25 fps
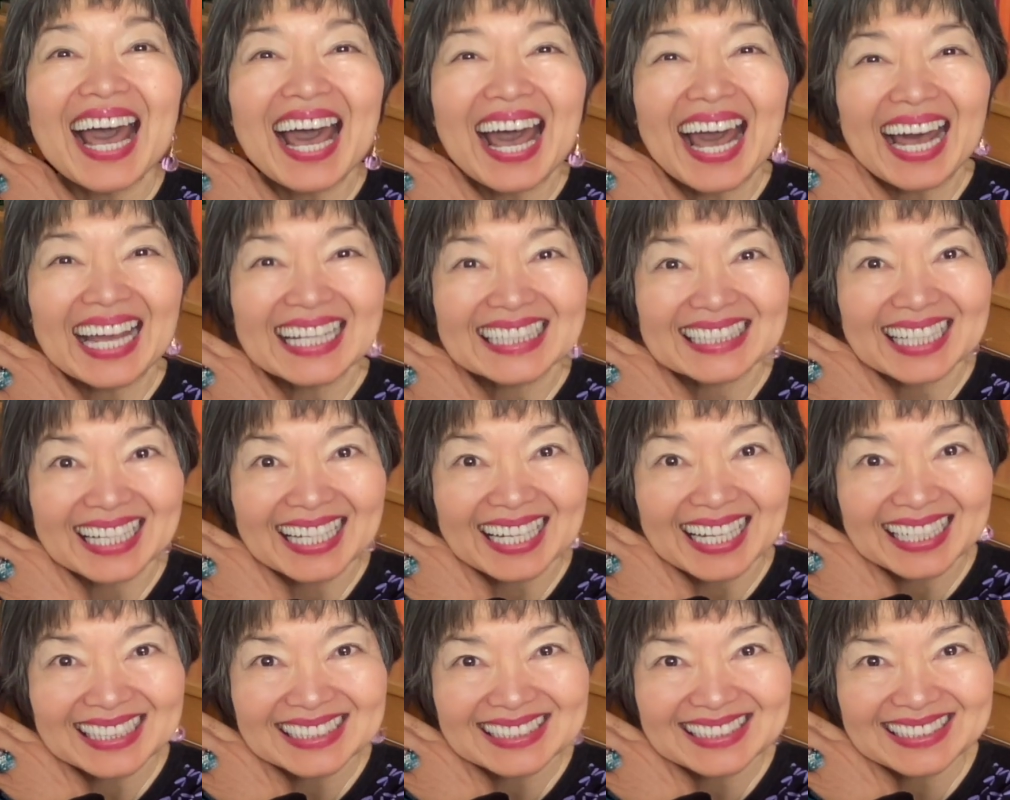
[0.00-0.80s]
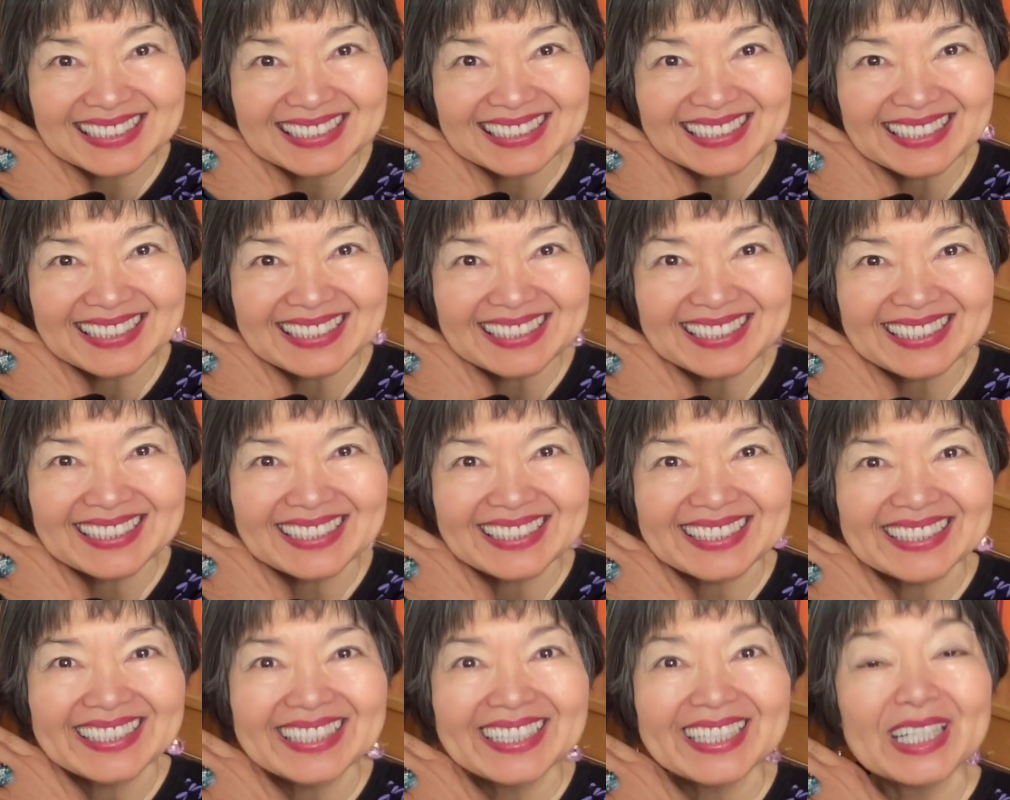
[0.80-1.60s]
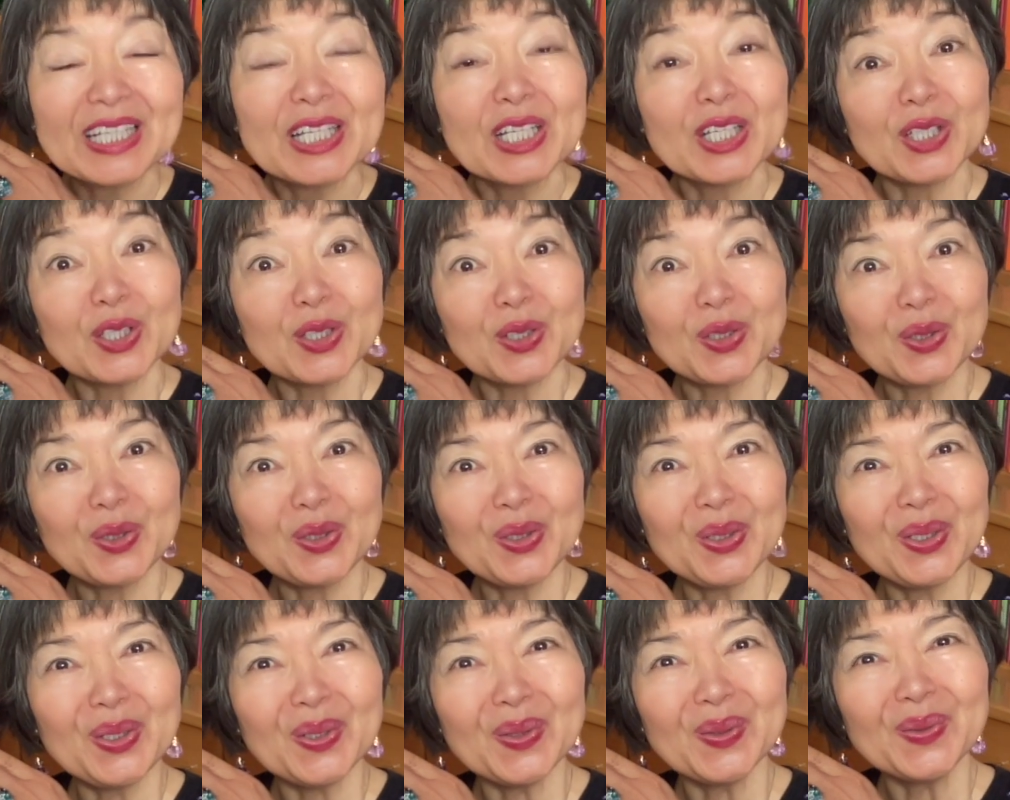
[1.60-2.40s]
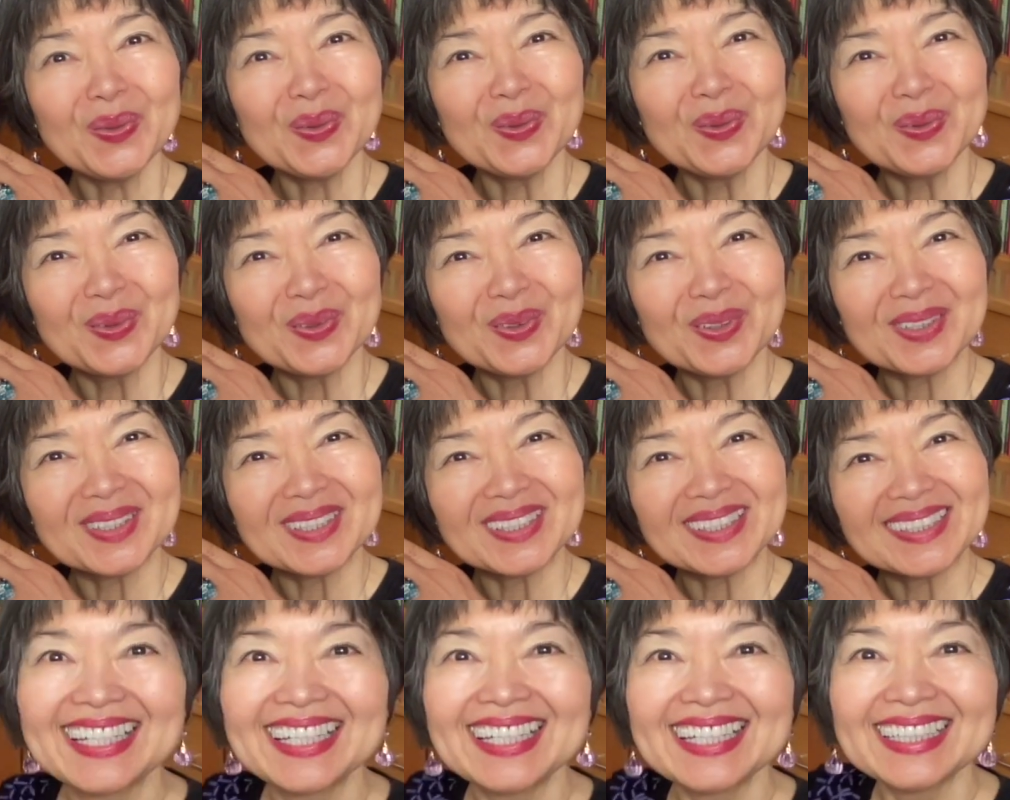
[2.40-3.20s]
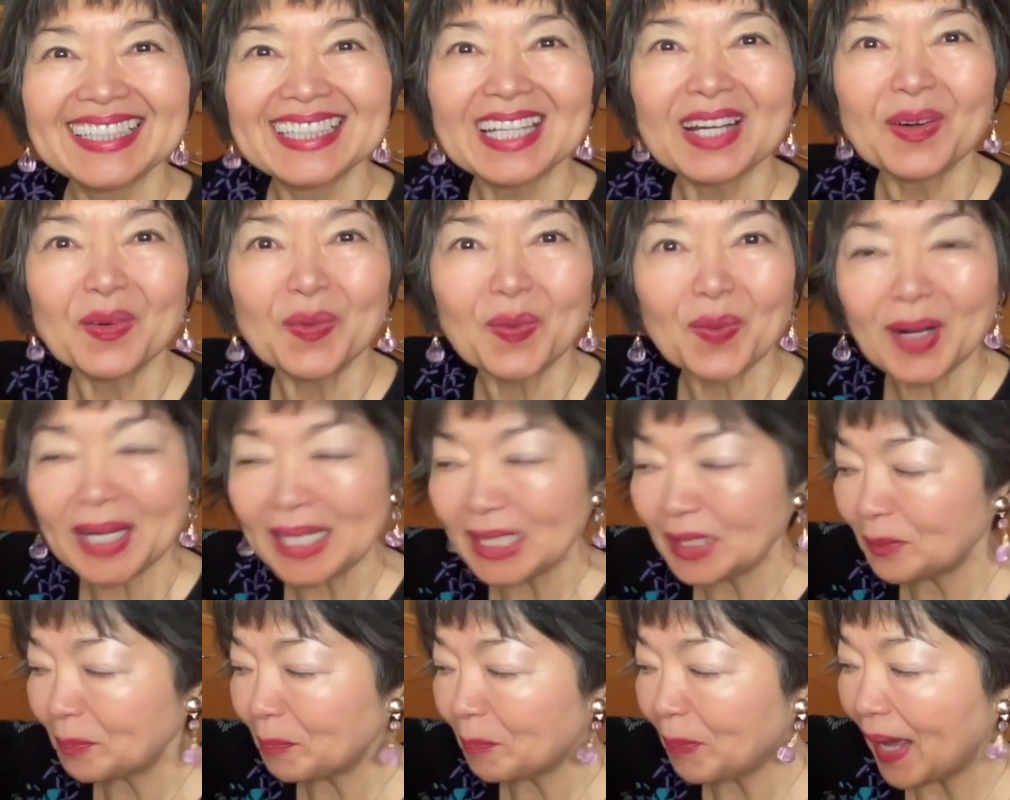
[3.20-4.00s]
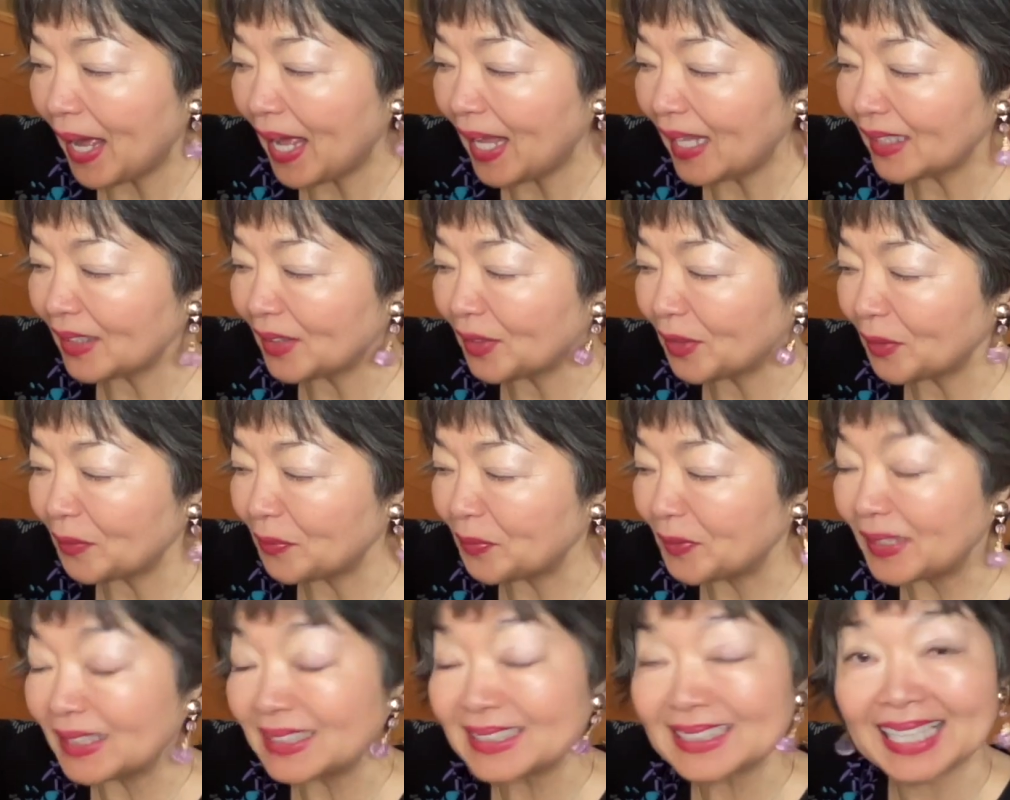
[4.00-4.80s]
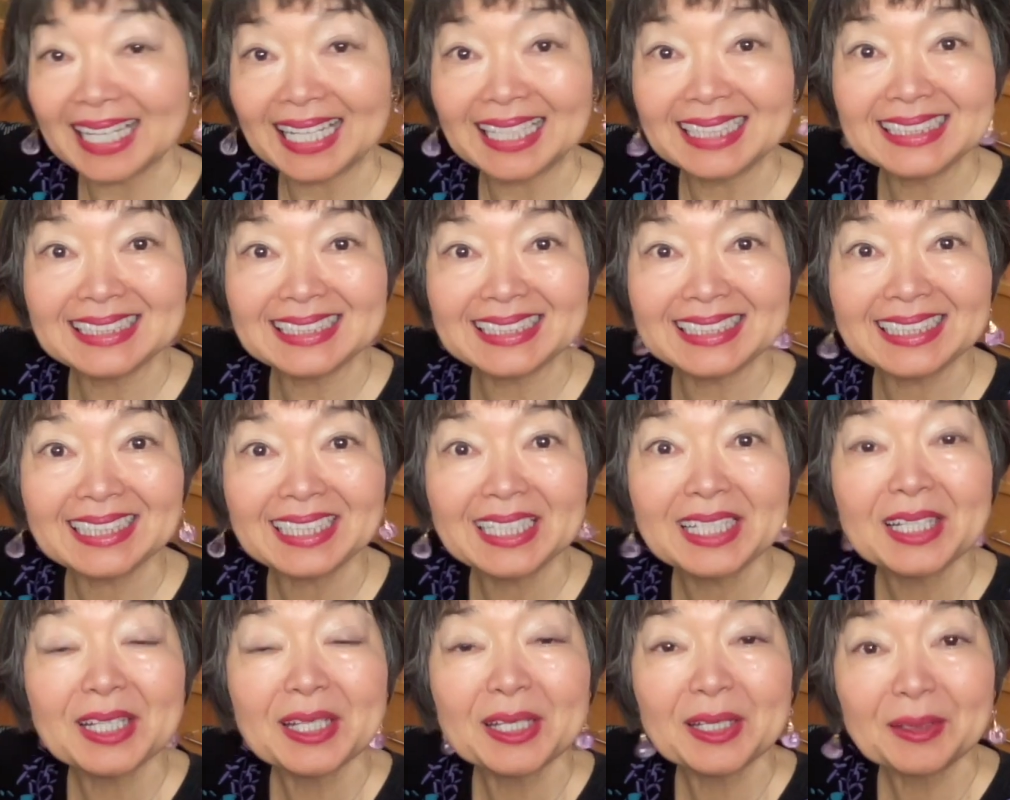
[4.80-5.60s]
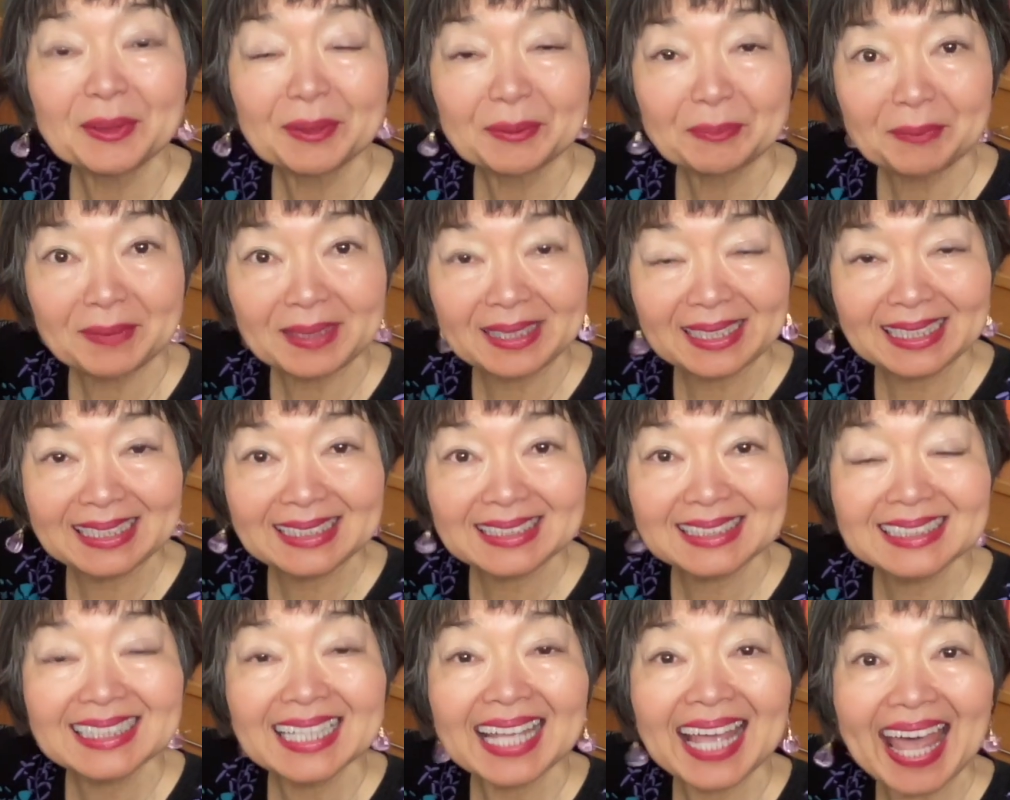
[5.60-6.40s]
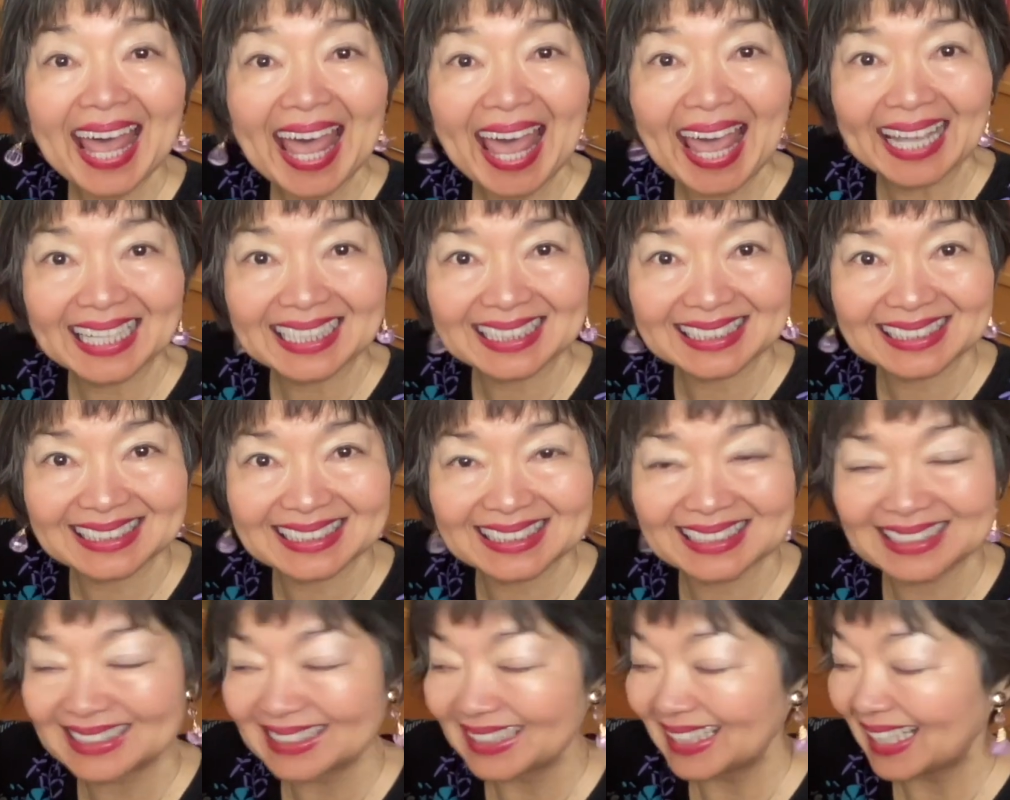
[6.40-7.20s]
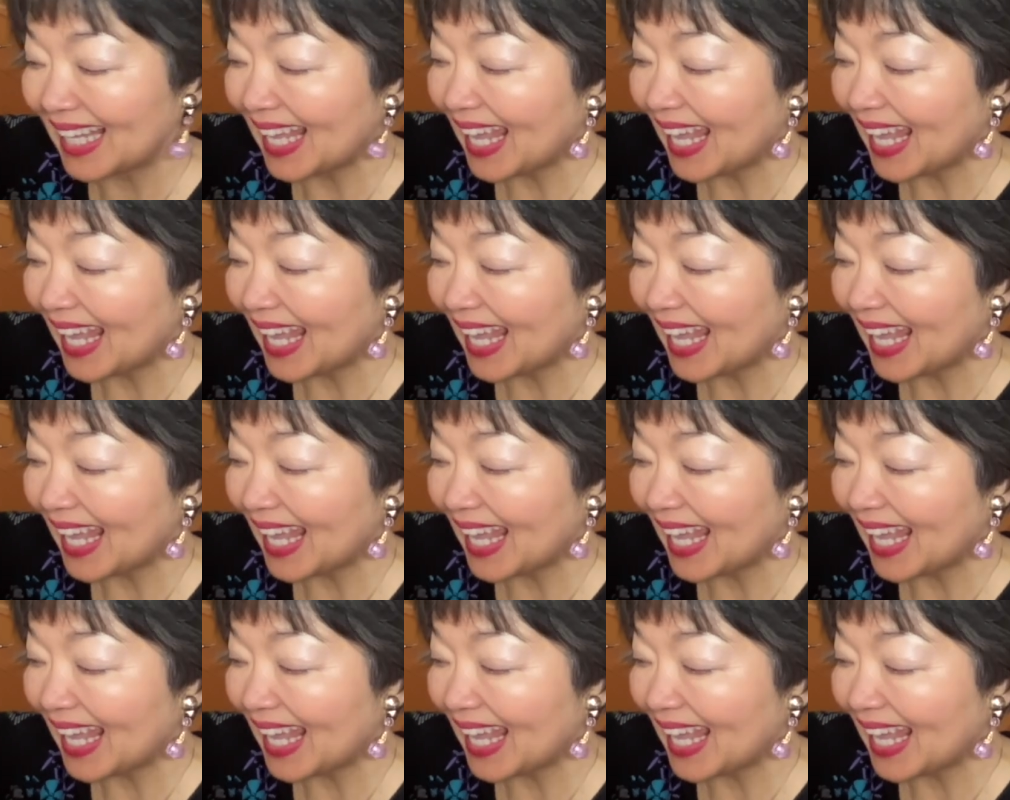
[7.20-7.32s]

atarashi, new. The right part of this kanji means axe.